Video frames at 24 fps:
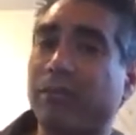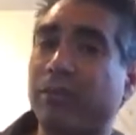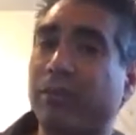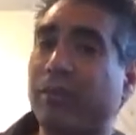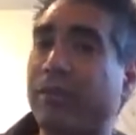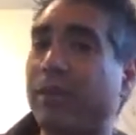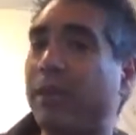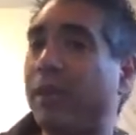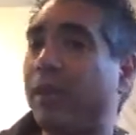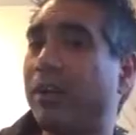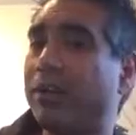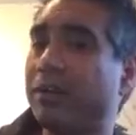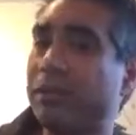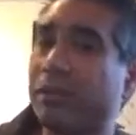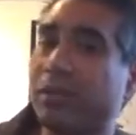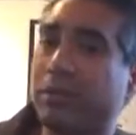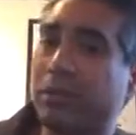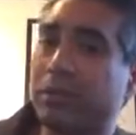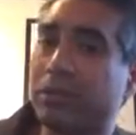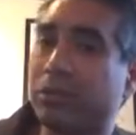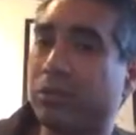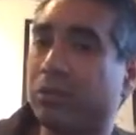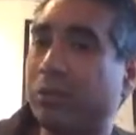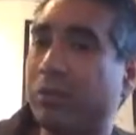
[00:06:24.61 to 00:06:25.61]
From there, you're
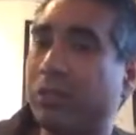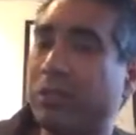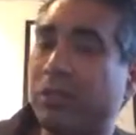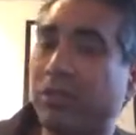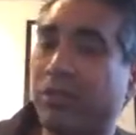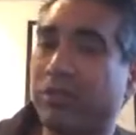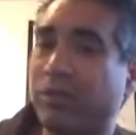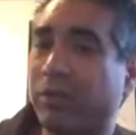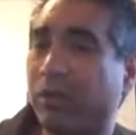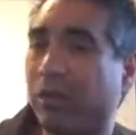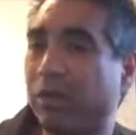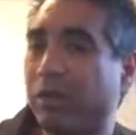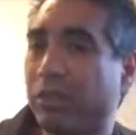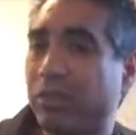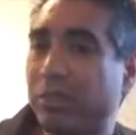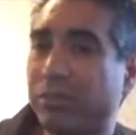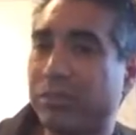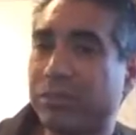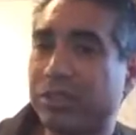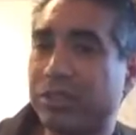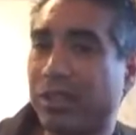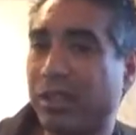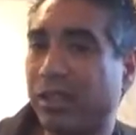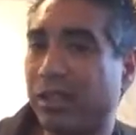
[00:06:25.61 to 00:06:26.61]
going to tweak your
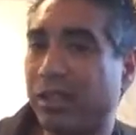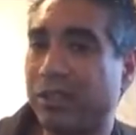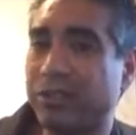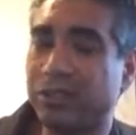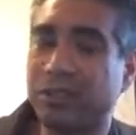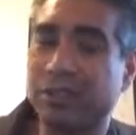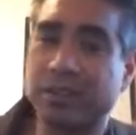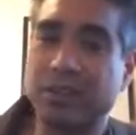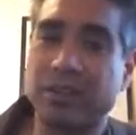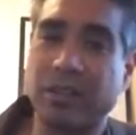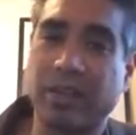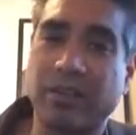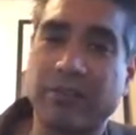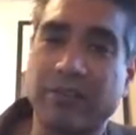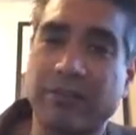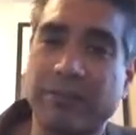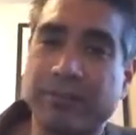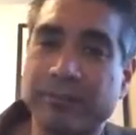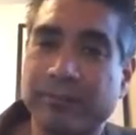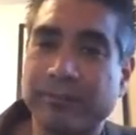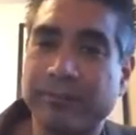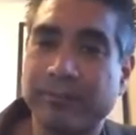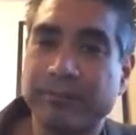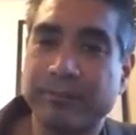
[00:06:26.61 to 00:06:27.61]
volume settings and stuff
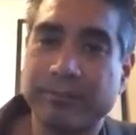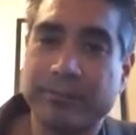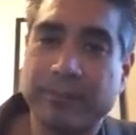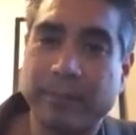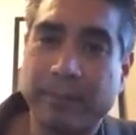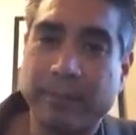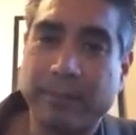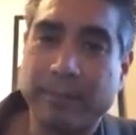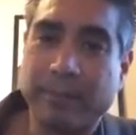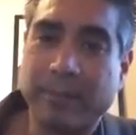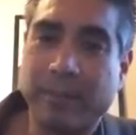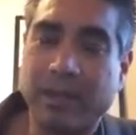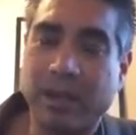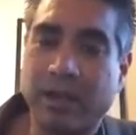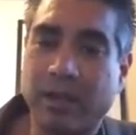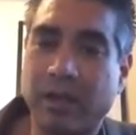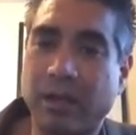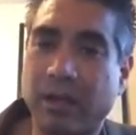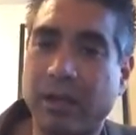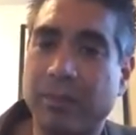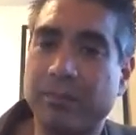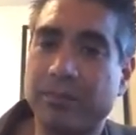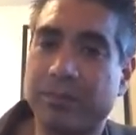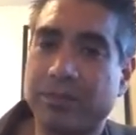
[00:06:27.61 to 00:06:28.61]

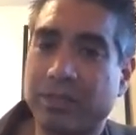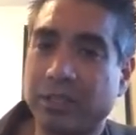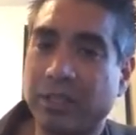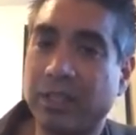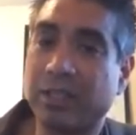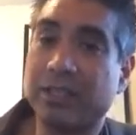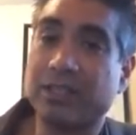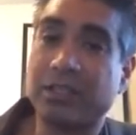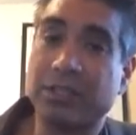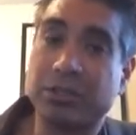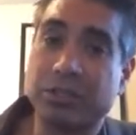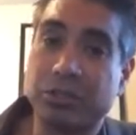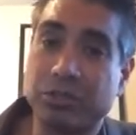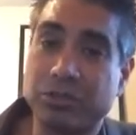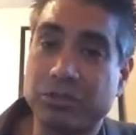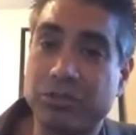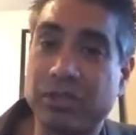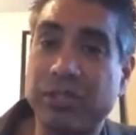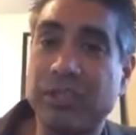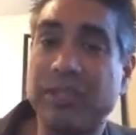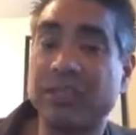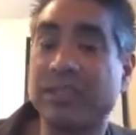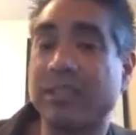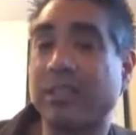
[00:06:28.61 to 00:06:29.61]
to let the
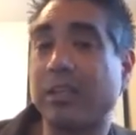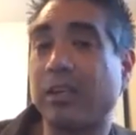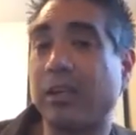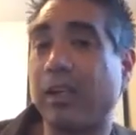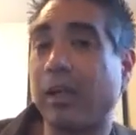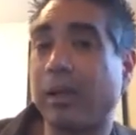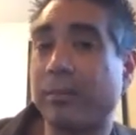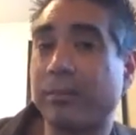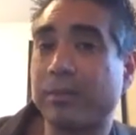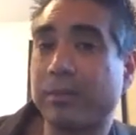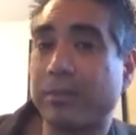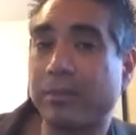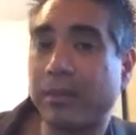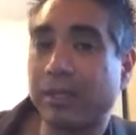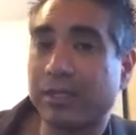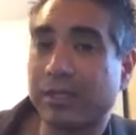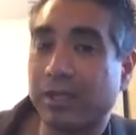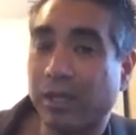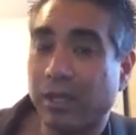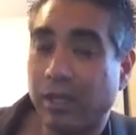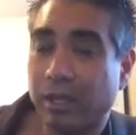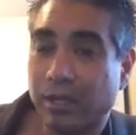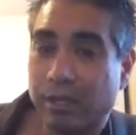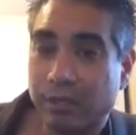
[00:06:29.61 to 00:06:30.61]
strings sound optimized.